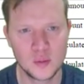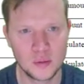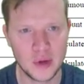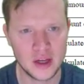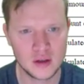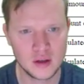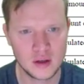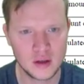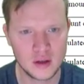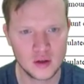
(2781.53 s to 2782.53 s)
But
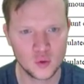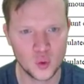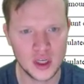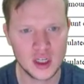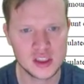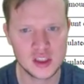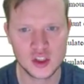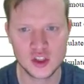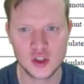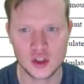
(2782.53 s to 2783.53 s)
where does it
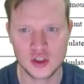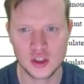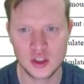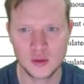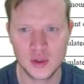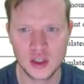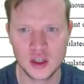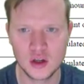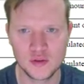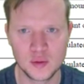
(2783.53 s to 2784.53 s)
start? So in the beginning
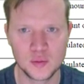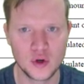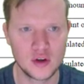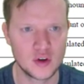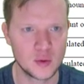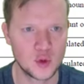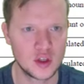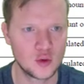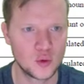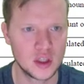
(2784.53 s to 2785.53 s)
of the program,
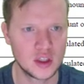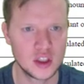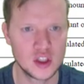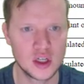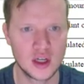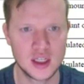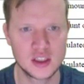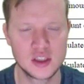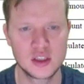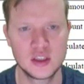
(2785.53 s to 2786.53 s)
we
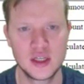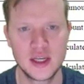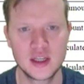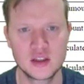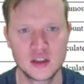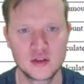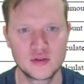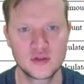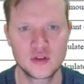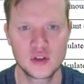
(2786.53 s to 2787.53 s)
initialize negative,
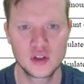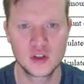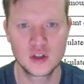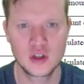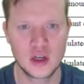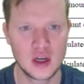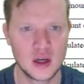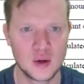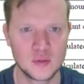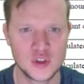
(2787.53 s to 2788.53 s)

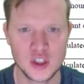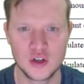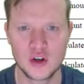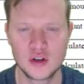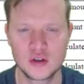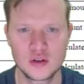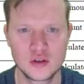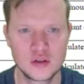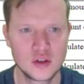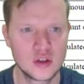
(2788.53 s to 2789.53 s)
um, zero,
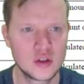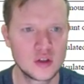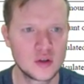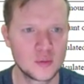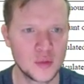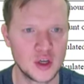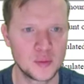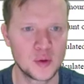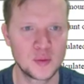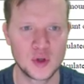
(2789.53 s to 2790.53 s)

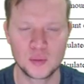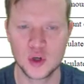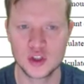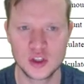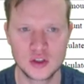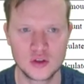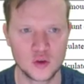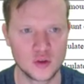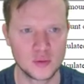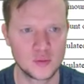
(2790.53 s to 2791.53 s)
minimum and positive, or
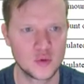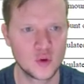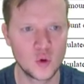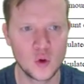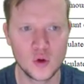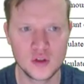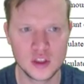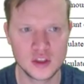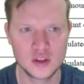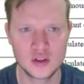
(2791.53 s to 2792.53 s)
the all
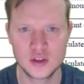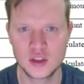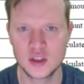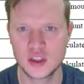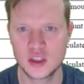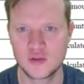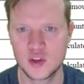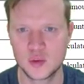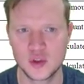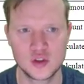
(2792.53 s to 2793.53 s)
these statistic
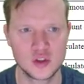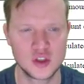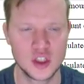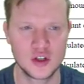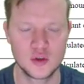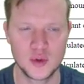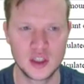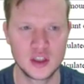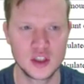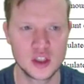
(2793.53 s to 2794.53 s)
variables to zero. We
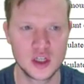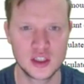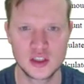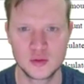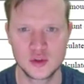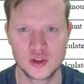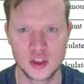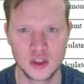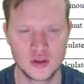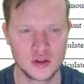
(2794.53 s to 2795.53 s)
initialize them to
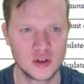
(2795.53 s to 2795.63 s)
zero.